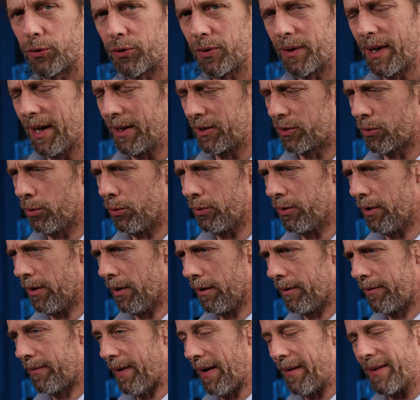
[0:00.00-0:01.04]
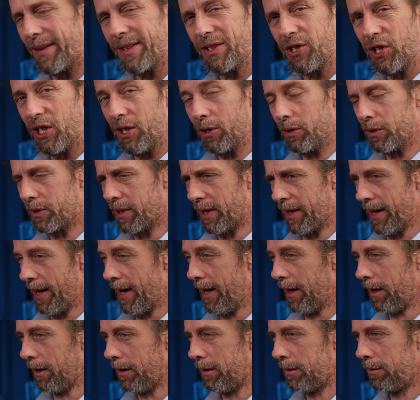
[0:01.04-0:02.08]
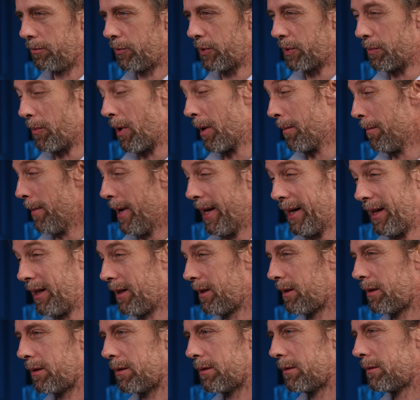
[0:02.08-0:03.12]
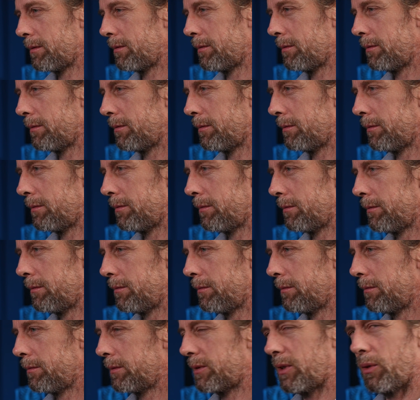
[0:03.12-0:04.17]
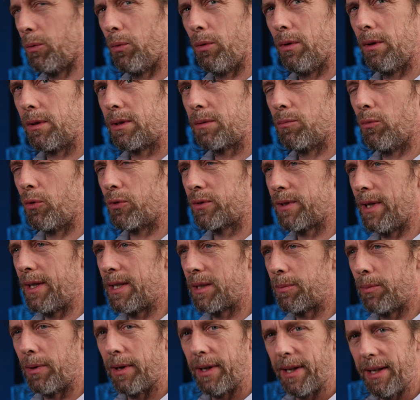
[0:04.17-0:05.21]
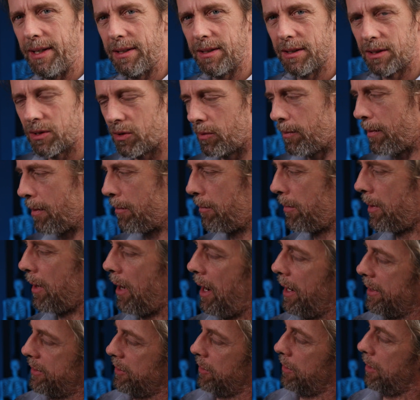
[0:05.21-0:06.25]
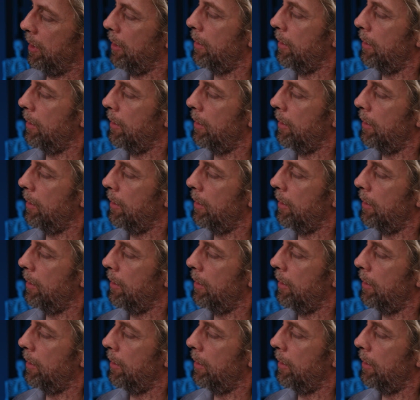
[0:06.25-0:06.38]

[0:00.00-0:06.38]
also get it's called the pharyngeal canal, which might make the words more sensible and easy to remember. I don't